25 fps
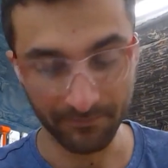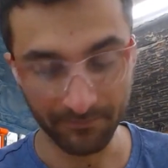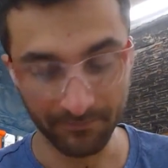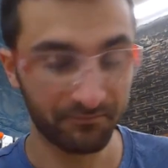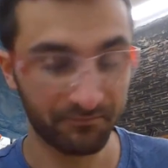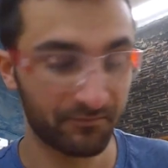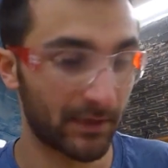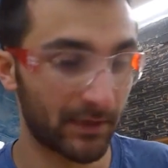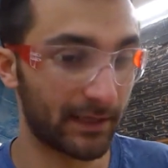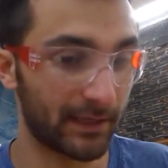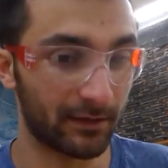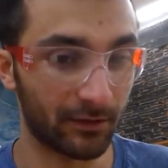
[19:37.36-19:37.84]

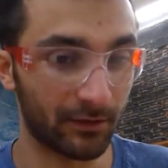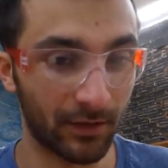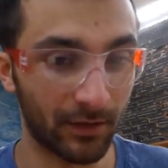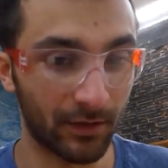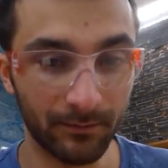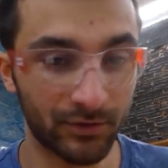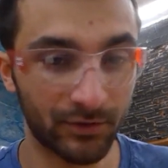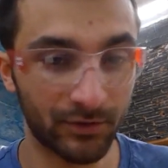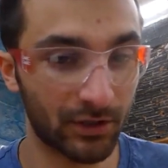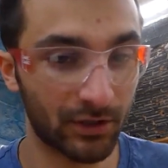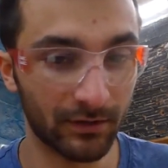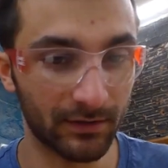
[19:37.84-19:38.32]
I don't know.
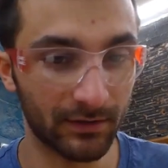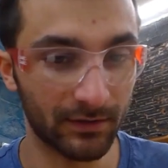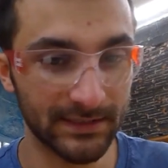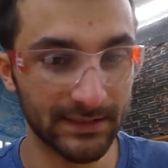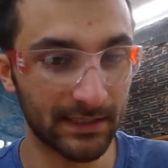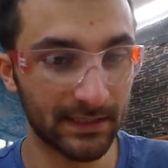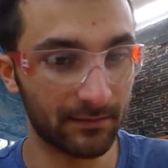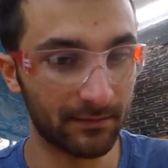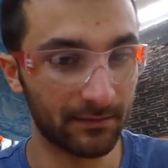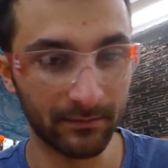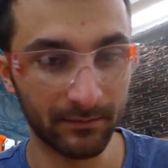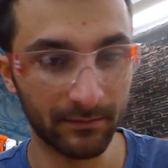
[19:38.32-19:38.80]
I'm sure there's
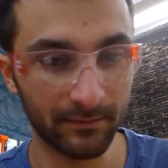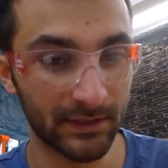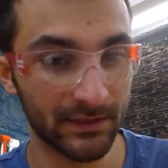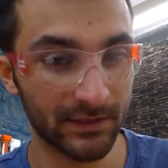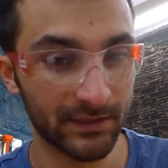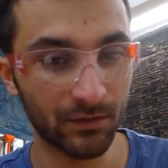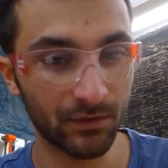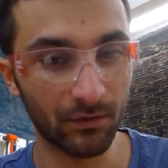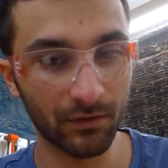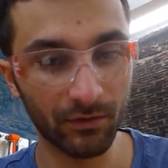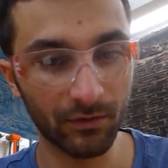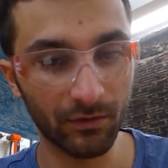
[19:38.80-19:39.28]
some
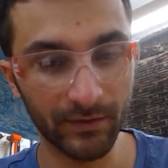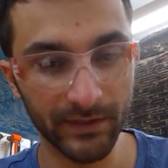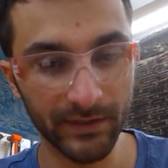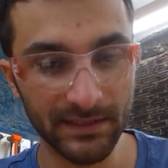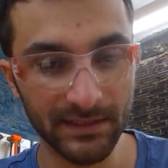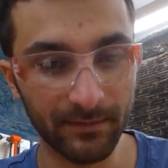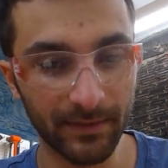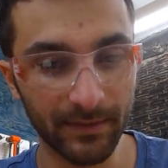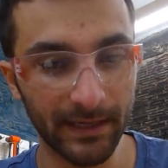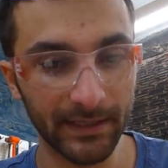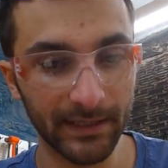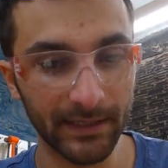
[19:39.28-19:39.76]
historical reason
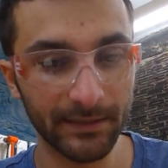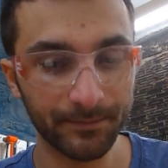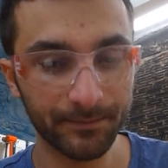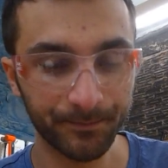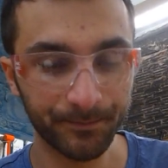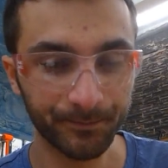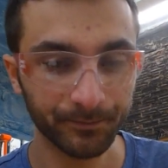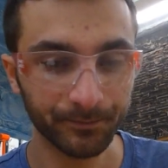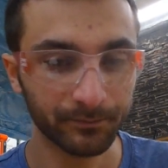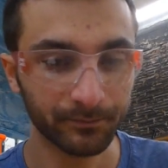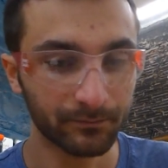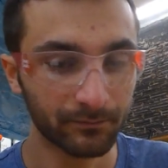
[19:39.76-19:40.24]
behind it.
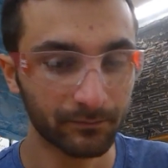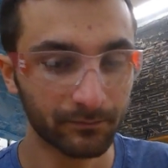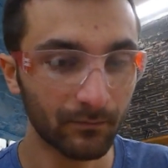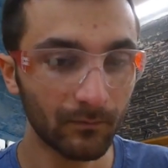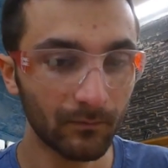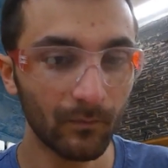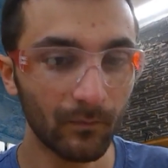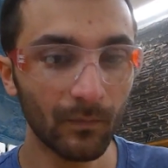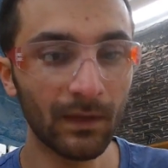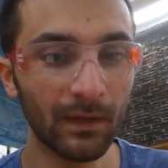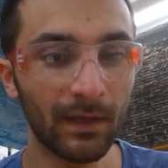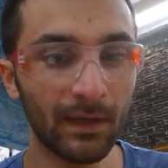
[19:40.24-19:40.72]

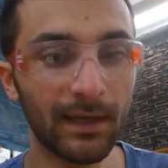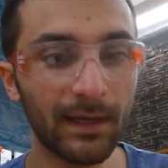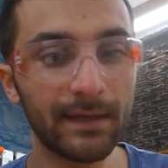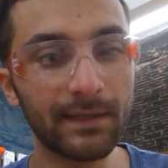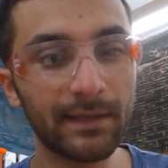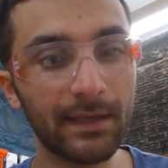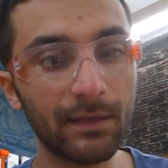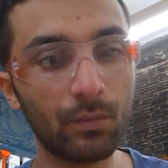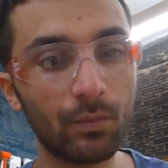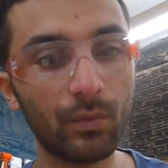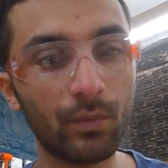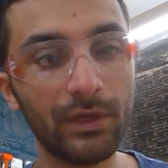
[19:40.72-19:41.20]
And
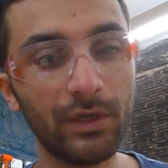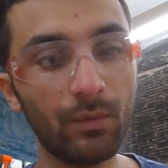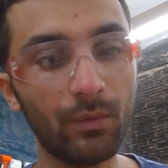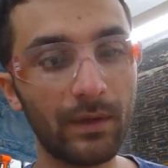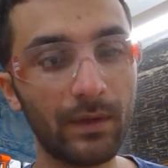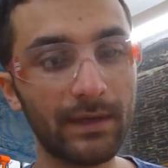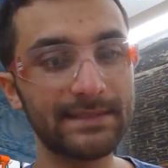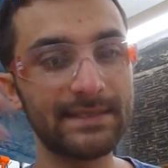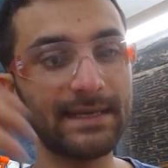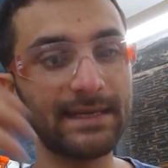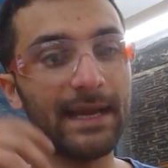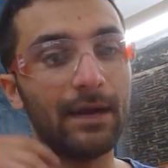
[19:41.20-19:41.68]
then when you
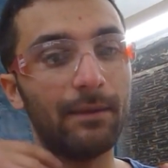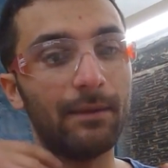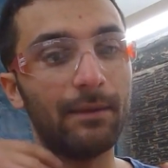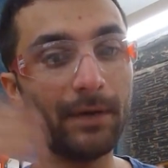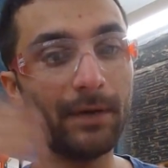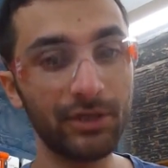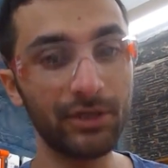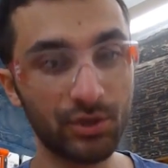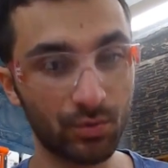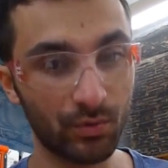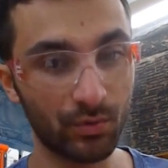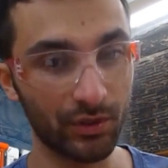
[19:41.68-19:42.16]
want to say how
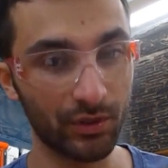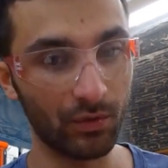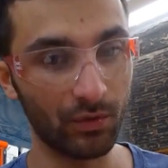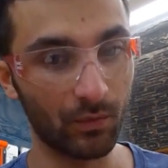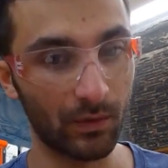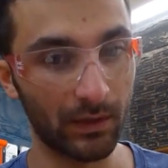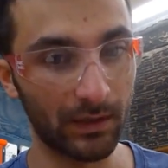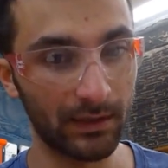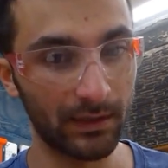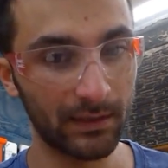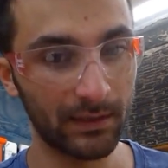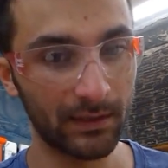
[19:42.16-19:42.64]
much wood you
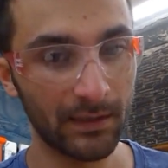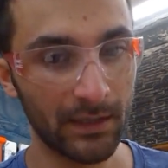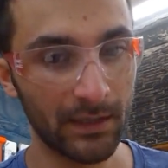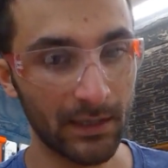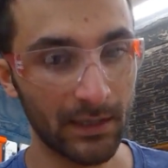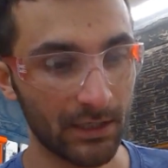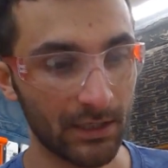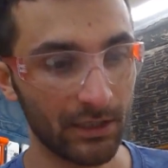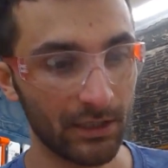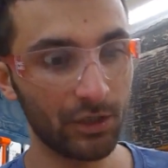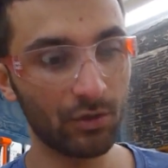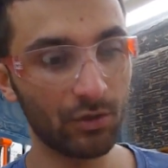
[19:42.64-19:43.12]
want,
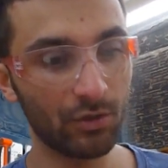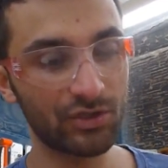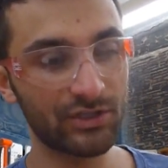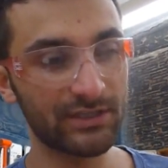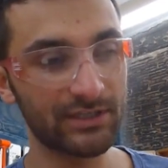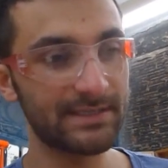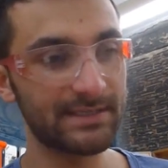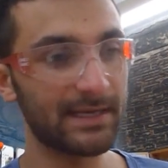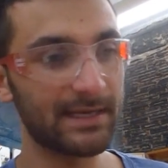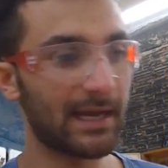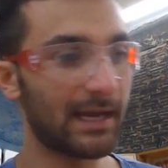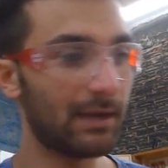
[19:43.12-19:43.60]
You don't
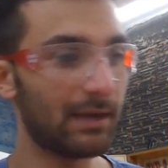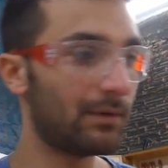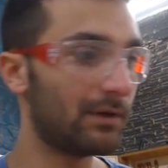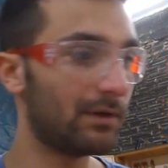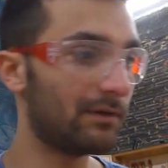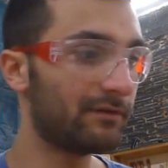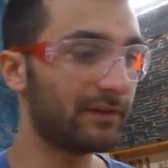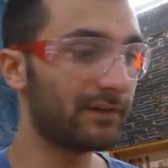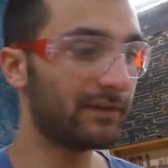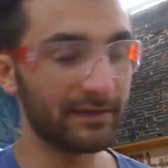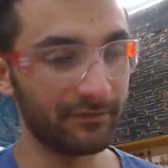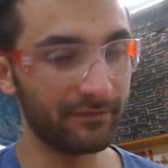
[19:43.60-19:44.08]
just say, I want
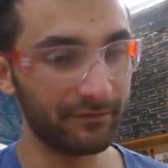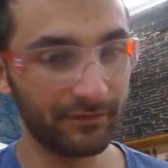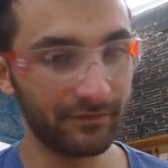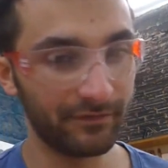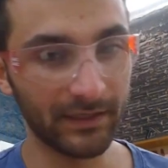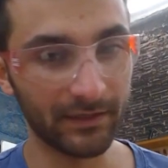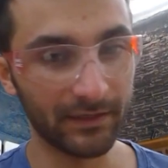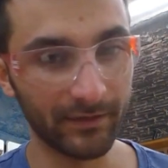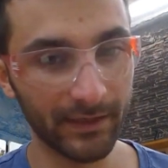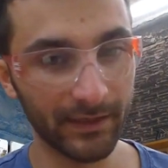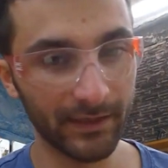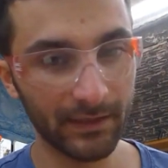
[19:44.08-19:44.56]
5
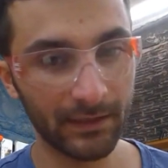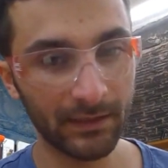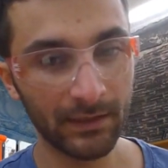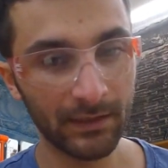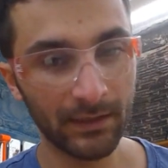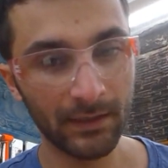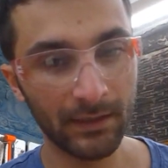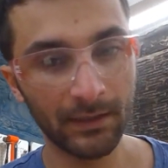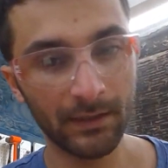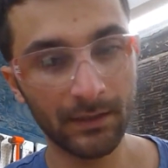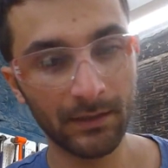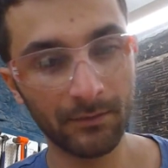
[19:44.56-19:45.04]
feet of it,
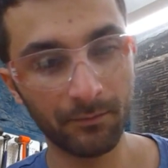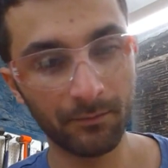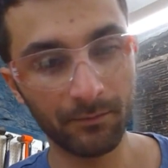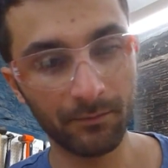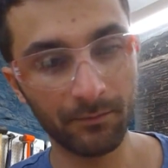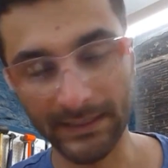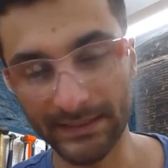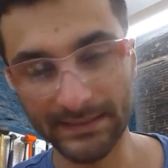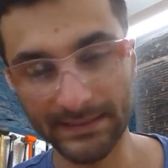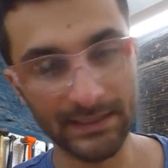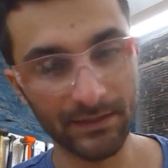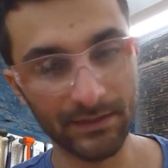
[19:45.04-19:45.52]

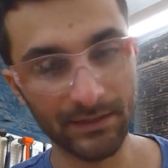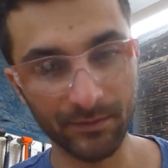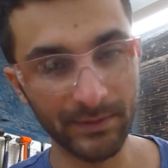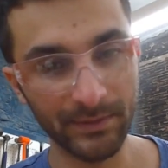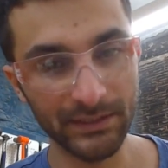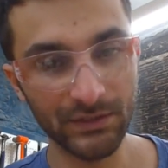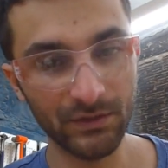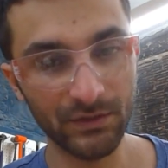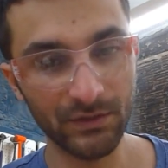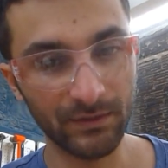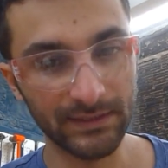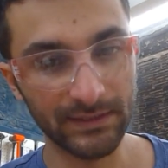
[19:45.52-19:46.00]
because that would be
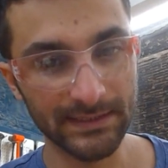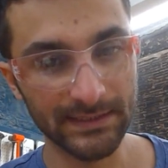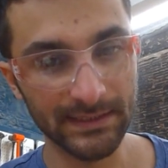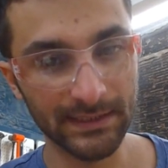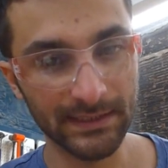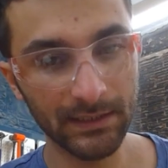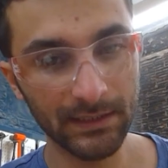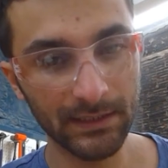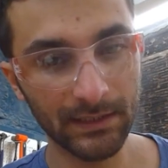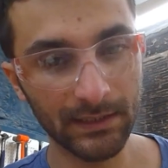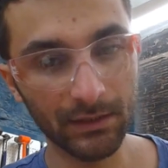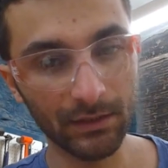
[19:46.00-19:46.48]
too
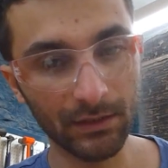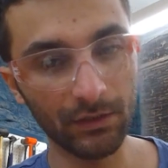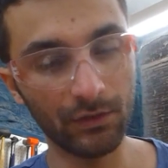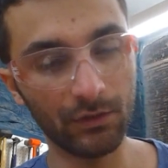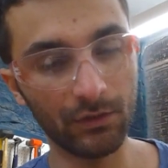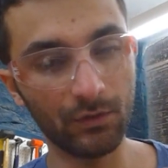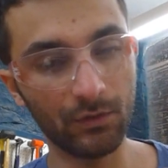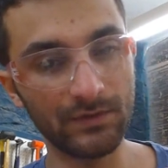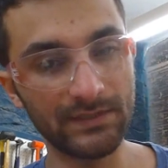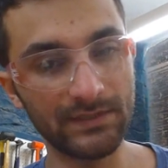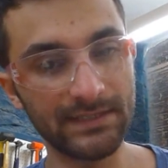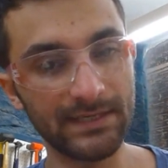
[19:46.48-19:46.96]
easy.
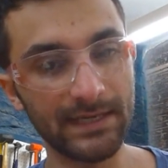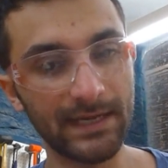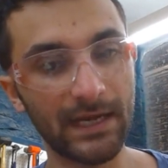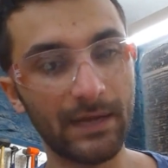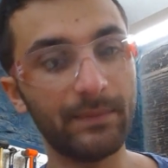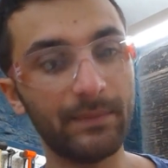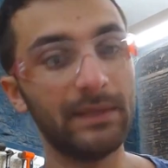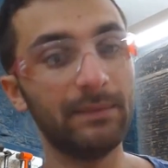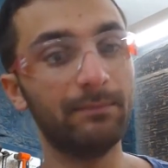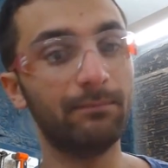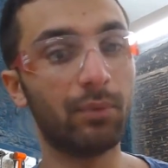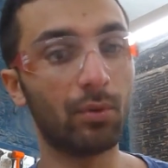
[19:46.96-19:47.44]
You say how
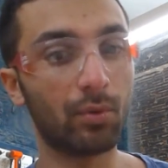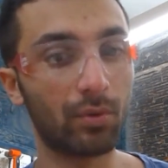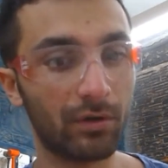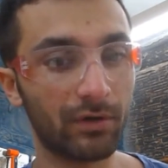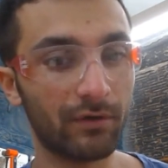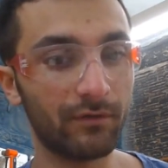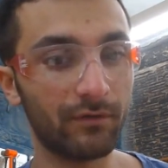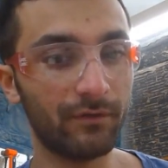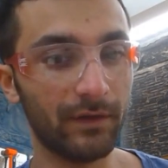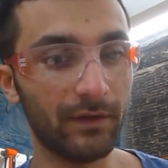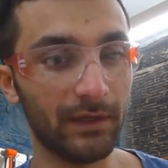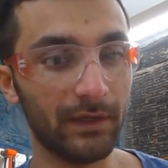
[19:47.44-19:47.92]
many
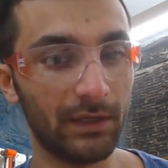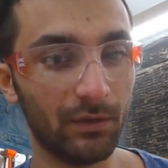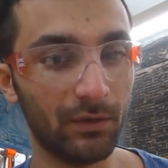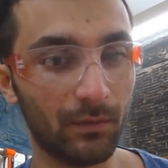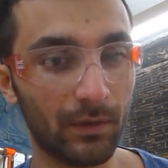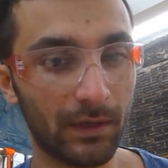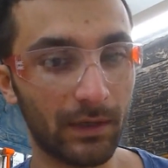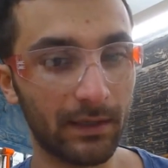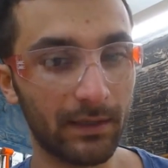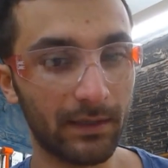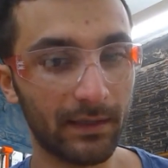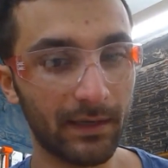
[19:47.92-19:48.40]
board feet you
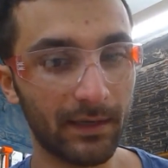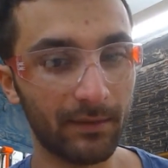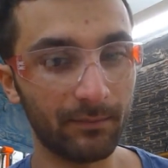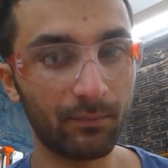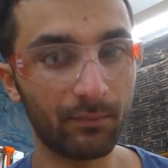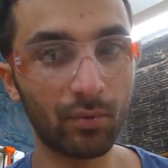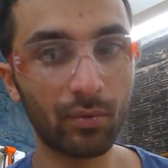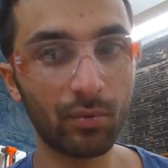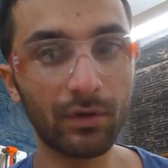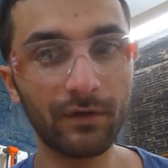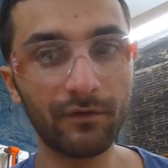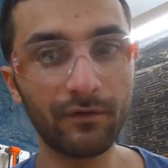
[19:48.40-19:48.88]
want. And
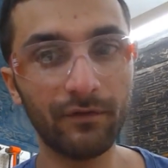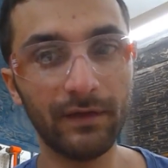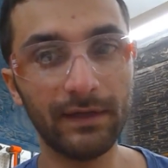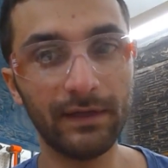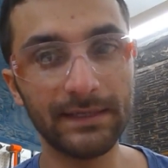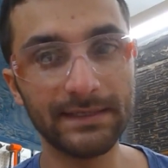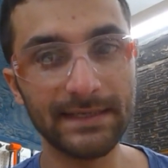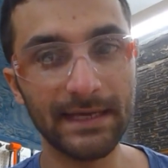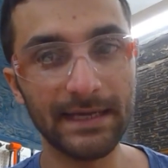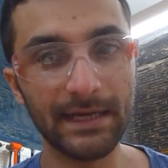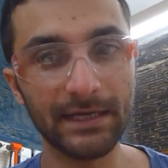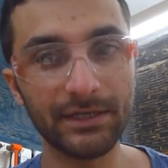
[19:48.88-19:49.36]
board feet
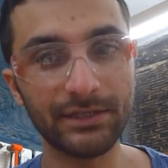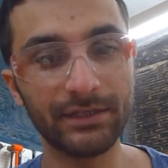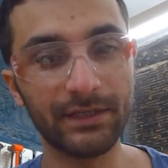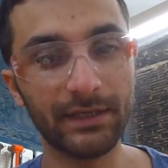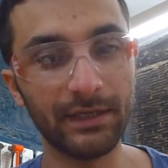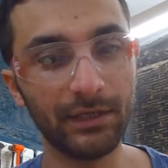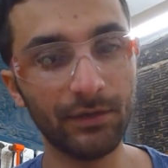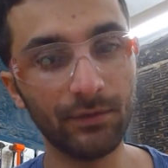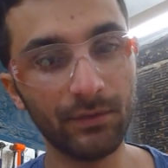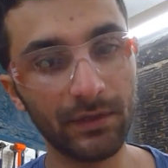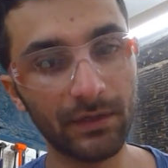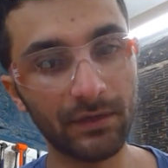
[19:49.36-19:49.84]
is actually
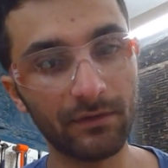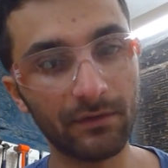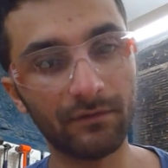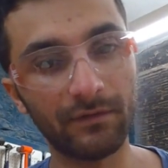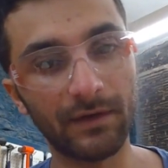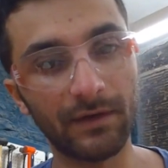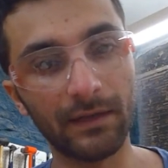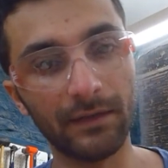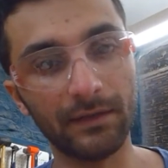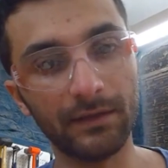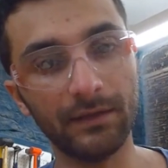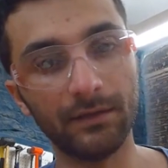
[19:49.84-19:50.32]
a unit of
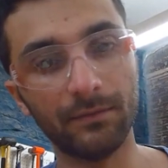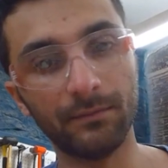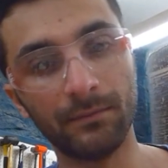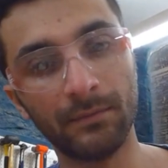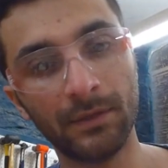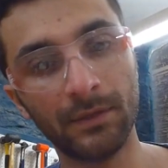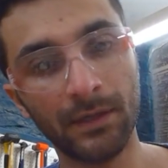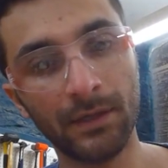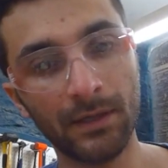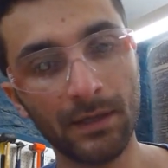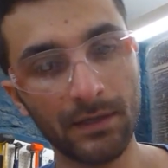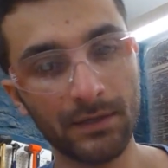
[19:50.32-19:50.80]
volume.
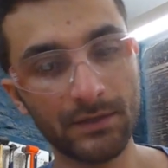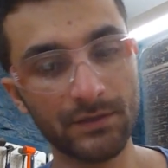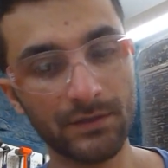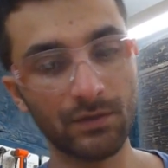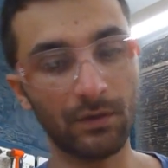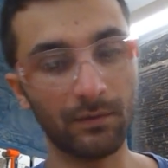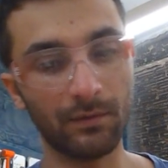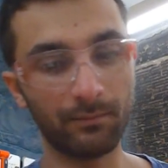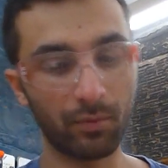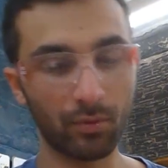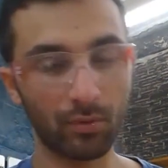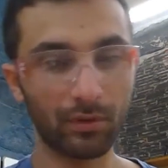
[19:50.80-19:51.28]

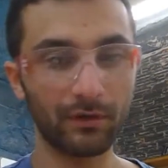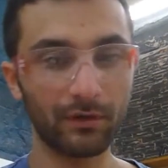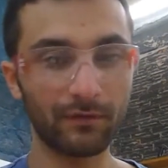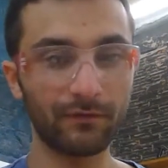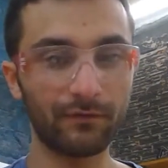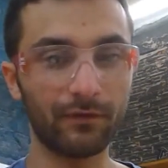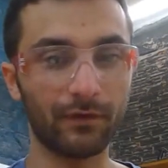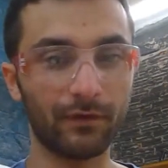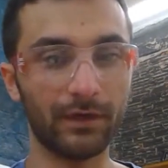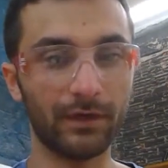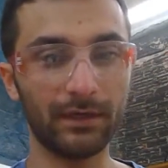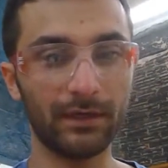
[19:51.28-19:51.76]
So a board
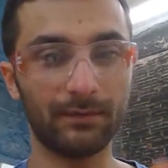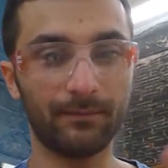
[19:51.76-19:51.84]
foot